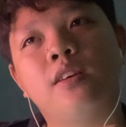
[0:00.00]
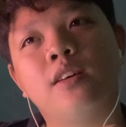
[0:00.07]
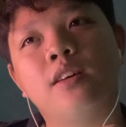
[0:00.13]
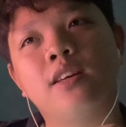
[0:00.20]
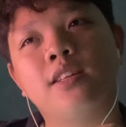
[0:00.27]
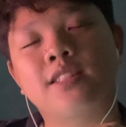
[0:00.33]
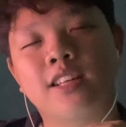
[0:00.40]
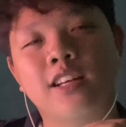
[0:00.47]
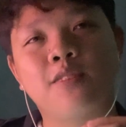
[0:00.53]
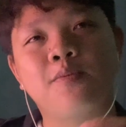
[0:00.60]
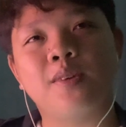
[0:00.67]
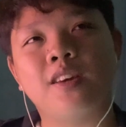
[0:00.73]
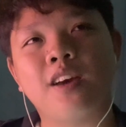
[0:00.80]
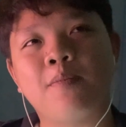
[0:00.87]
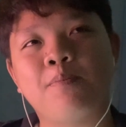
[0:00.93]
it's gonna
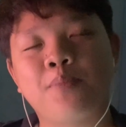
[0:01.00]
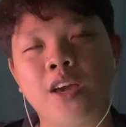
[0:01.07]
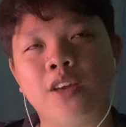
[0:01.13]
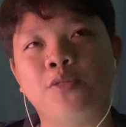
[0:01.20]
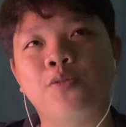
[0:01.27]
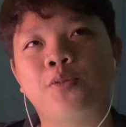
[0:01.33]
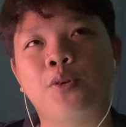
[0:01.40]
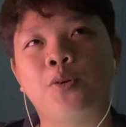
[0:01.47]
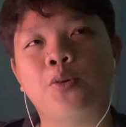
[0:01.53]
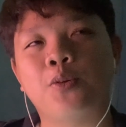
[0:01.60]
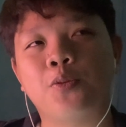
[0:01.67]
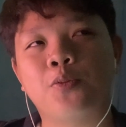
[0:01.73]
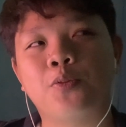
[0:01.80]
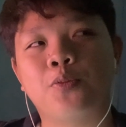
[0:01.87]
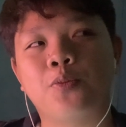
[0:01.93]
be a
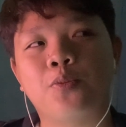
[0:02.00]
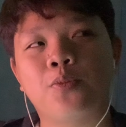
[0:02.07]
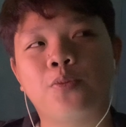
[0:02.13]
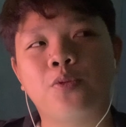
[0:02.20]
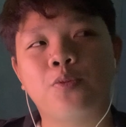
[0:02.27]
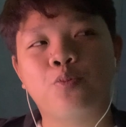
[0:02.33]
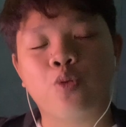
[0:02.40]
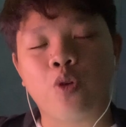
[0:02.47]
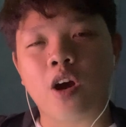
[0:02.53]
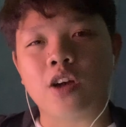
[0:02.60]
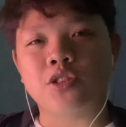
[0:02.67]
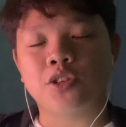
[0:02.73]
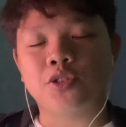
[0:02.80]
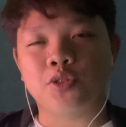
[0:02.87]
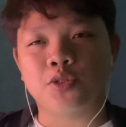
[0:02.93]
painful
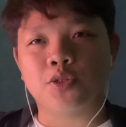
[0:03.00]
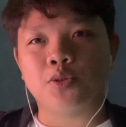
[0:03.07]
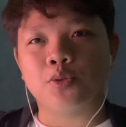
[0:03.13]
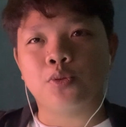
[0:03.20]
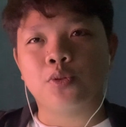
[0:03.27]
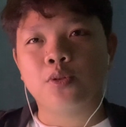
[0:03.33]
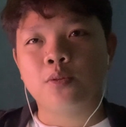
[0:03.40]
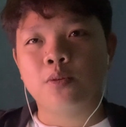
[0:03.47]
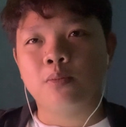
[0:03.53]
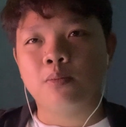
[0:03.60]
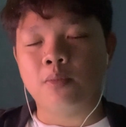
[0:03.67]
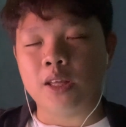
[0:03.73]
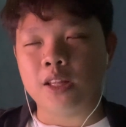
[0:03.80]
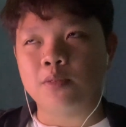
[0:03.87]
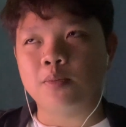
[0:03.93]
project to do,
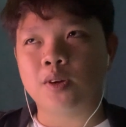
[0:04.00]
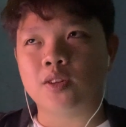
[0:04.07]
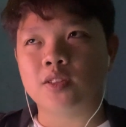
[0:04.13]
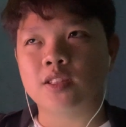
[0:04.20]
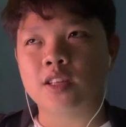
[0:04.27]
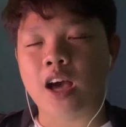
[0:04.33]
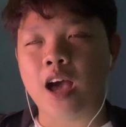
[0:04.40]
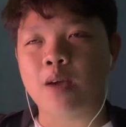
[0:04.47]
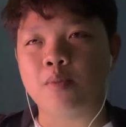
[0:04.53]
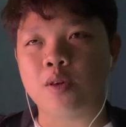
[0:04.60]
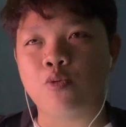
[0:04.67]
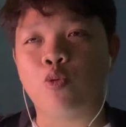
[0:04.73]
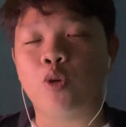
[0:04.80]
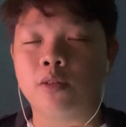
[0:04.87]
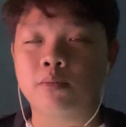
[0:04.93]
mainly because I'm a
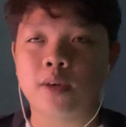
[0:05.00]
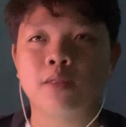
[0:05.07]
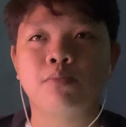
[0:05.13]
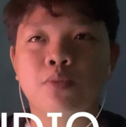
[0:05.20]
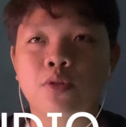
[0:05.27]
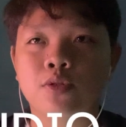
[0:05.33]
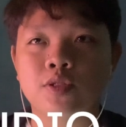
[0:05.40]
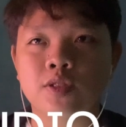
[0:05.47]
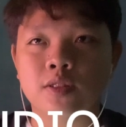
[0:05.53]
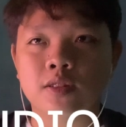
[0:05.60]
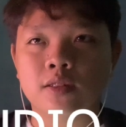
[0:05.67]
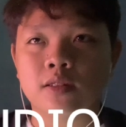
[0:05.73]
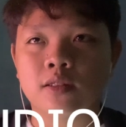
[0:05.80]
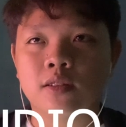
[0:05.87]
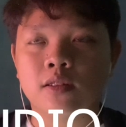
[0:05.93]
one-man person
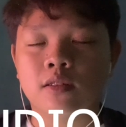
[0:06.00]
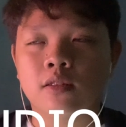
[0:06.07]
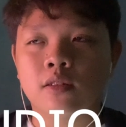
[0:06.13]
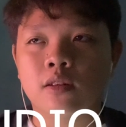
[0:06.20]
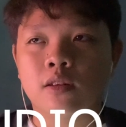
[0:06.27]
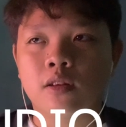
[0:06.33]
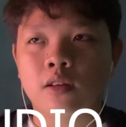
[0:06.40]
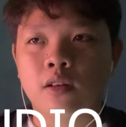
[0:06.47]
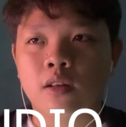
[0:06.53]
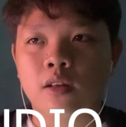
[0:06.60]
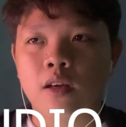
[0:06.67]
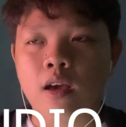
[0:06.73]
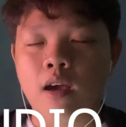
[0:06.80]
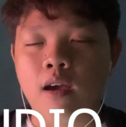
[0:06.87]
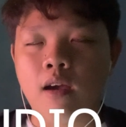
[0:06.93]

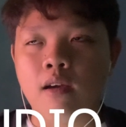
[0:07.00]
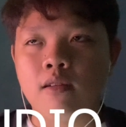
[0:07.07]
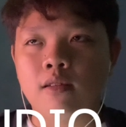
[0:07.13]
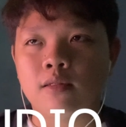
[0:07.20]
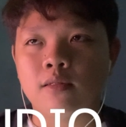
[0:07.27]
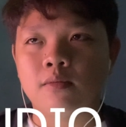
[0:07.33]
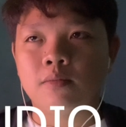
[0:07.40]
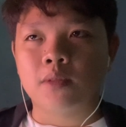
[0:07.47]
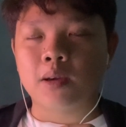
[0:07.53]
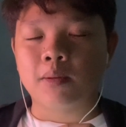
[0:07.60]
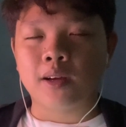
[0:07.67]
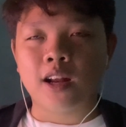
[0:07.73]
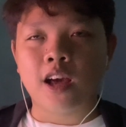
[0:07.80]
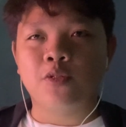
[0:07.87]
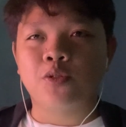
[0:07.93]
and I'm
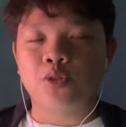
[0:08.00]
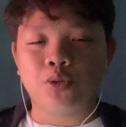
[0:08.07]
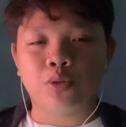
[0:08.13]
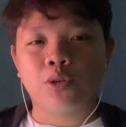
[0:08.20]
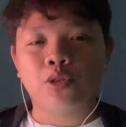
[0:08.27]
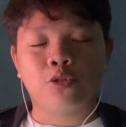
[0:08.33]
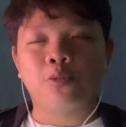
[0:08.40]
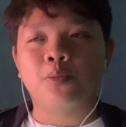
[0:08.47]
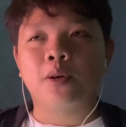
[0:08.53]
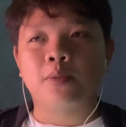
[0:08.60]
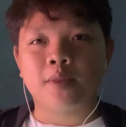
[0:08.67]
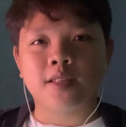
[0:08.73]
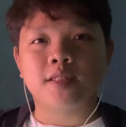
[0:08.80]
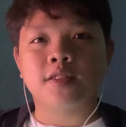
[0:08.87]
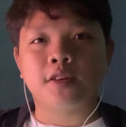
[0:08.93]
gonna have to do it all by
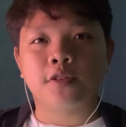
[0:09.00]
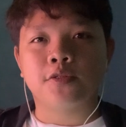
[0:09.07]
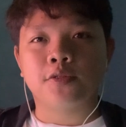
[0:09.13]
myself.